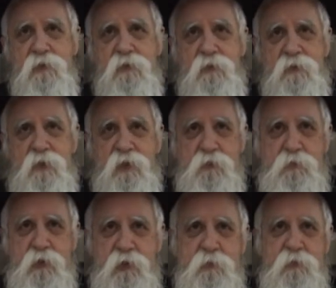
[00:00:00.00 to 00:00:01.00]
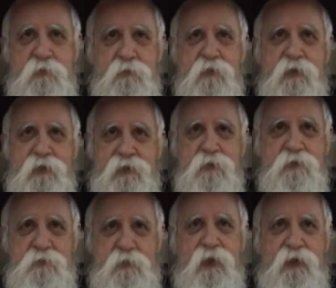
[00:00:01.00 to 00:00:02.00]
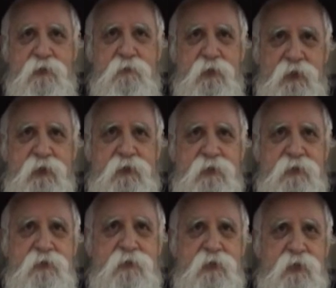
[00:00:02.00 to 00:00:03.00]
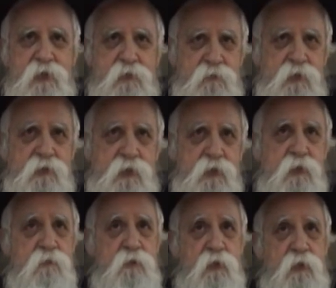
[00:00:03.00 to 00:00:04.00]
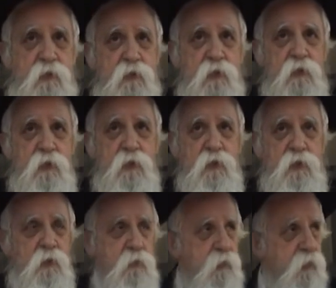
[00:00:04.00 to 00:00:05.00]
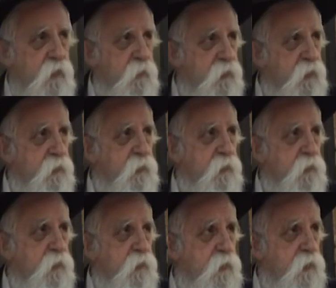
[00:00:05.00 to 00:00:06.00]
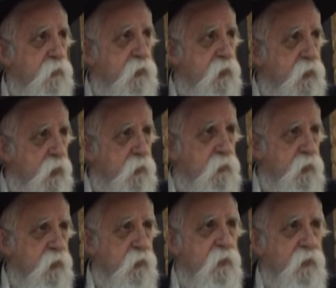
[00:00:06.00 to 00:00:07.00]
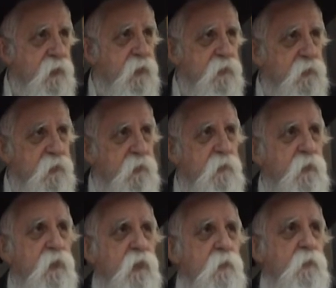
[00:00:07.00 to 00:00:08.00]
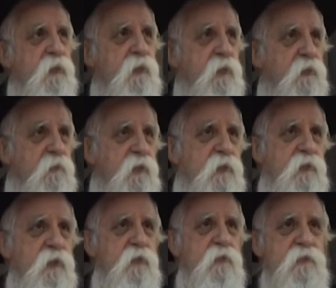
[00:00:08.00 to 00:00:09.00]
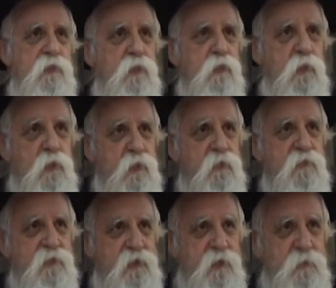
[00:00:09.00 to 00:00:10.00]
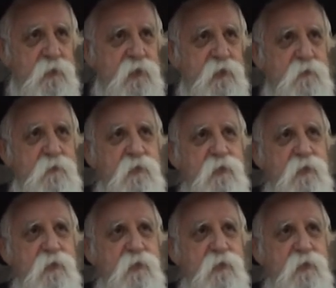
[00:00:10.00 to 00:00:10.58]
on Lag B'Omer really goes back to the Arizal, even though there were a lot of people who were already going at that time, but the Arizal took all of his Talmidim